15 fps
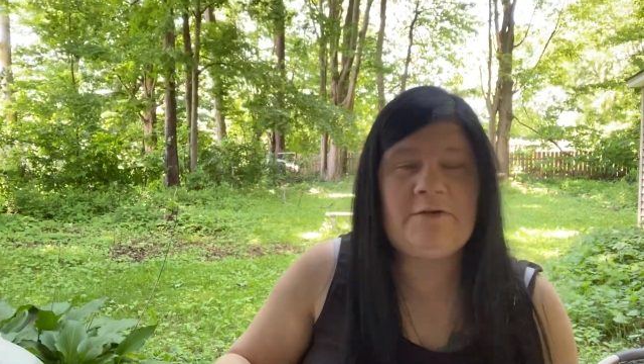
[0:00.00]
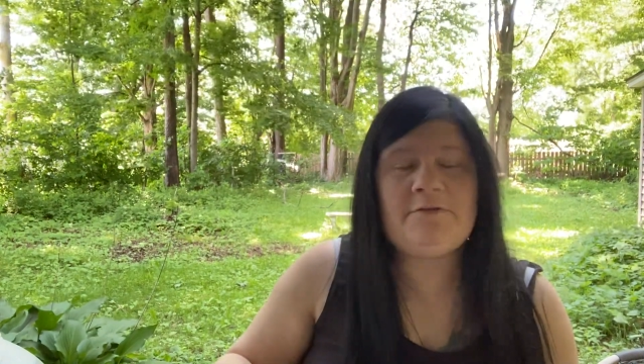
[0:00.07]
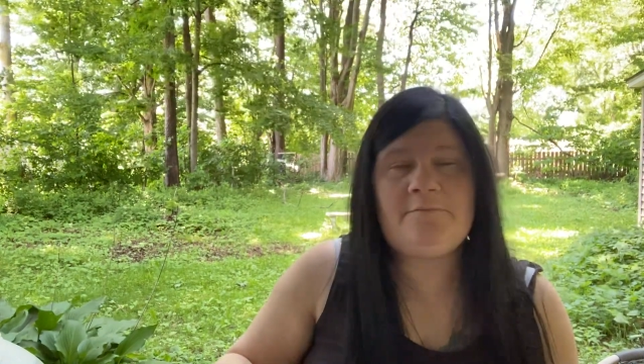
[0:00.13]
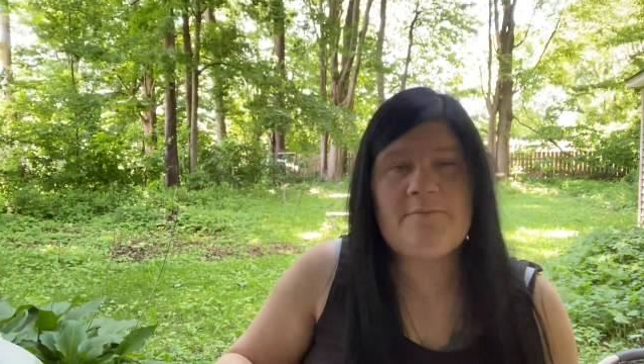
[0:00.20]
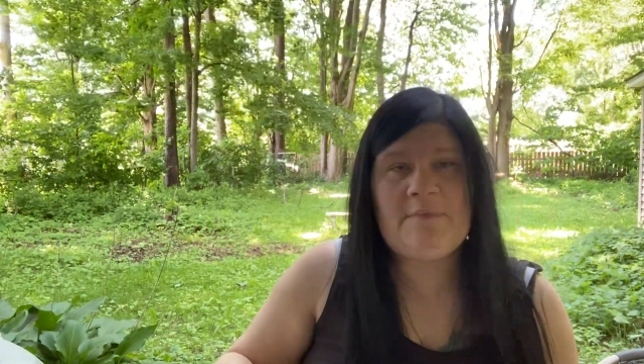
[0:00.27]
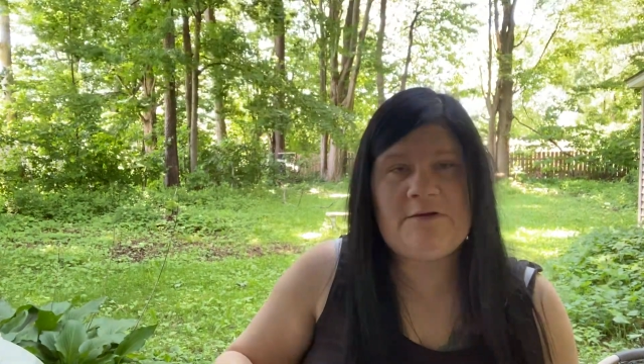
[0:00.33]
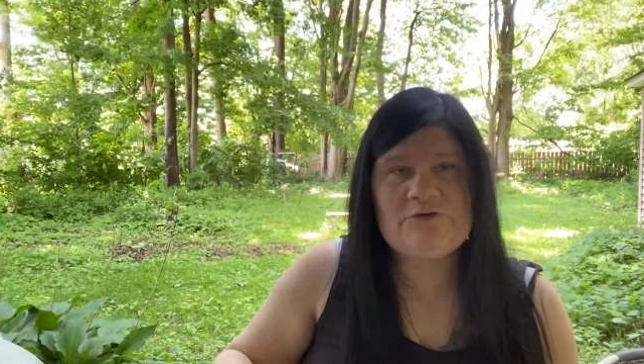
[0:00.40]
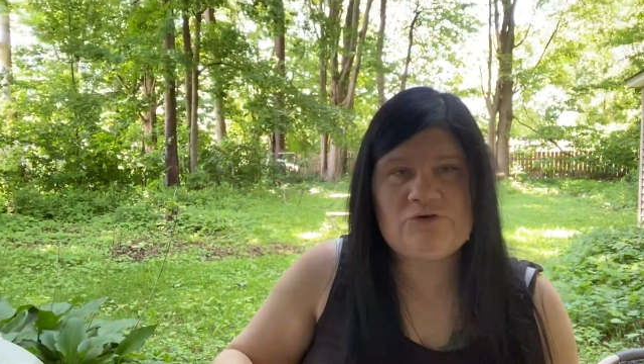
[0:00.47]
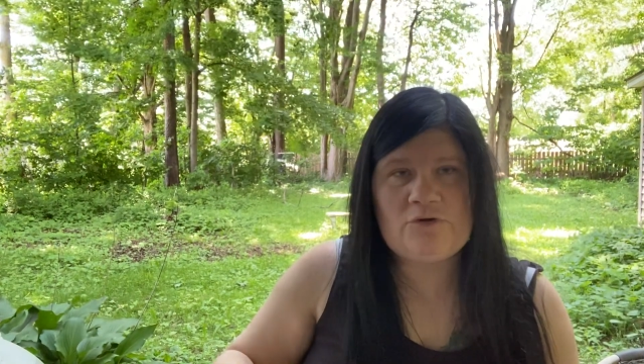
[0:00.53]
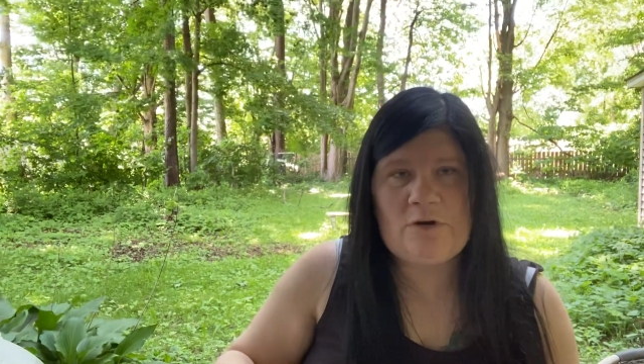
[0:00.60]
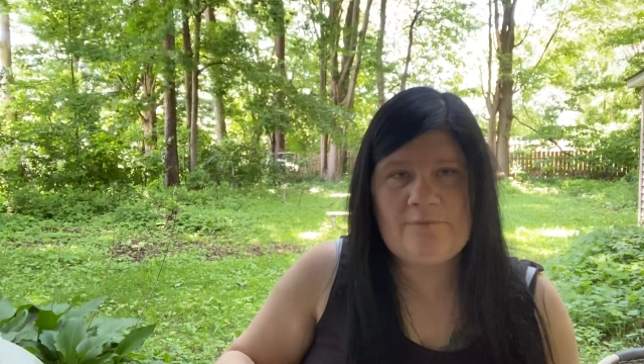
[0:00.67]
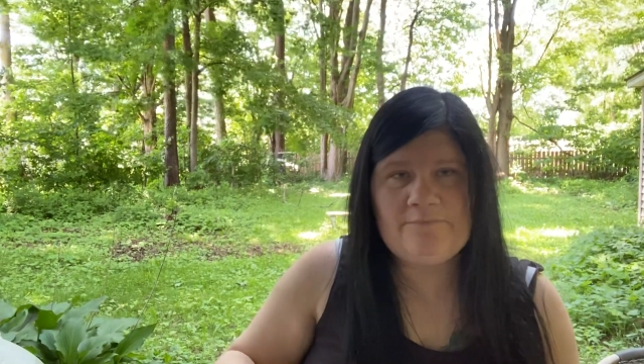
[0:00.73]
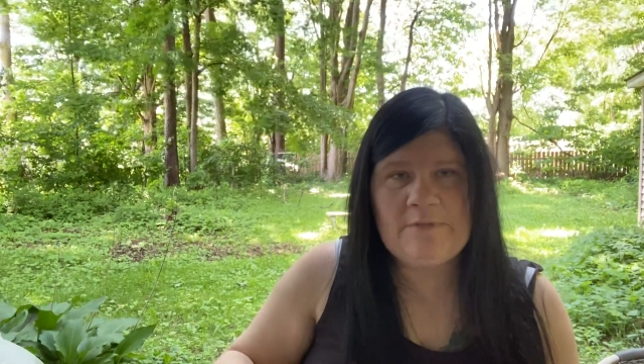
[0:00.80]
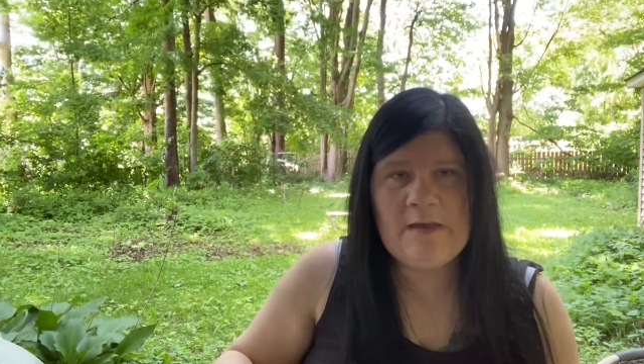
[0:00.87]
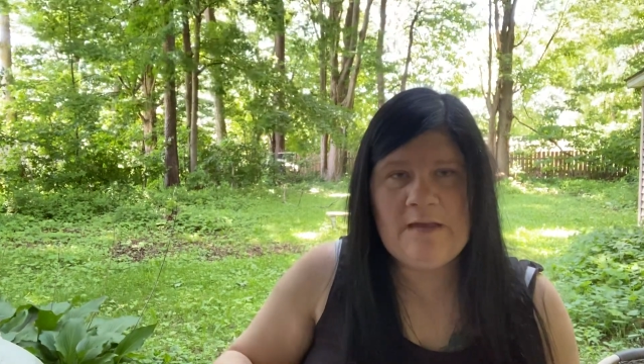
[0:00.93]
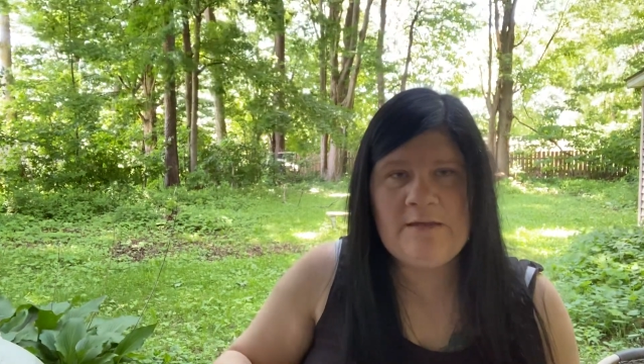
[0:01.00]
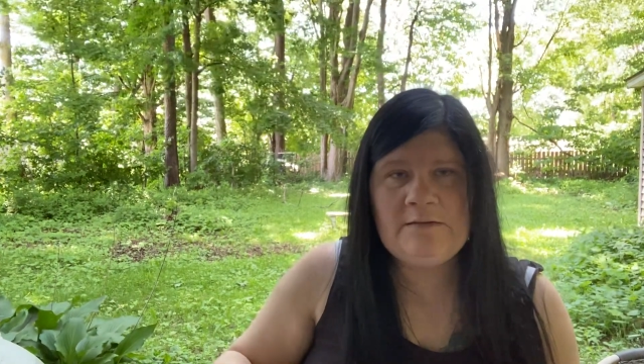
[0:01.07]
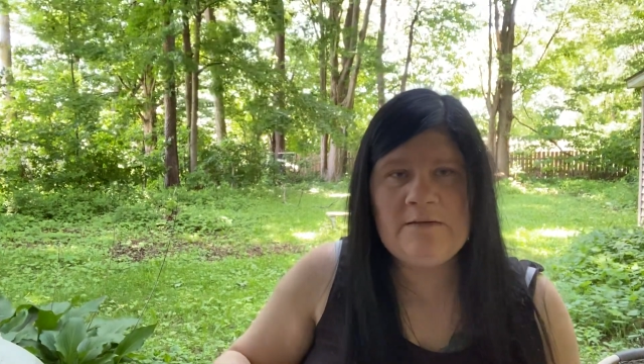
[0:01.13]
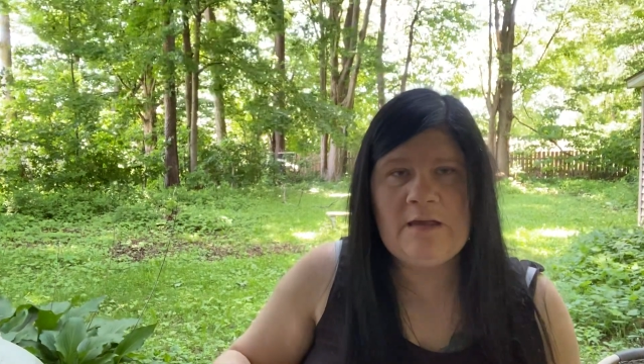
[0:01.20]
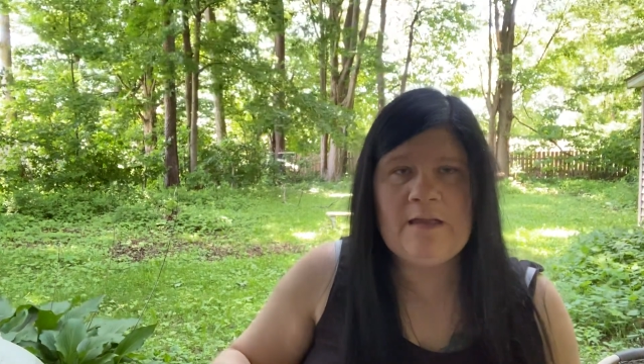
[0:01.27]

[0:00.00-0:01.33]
of the measure of that.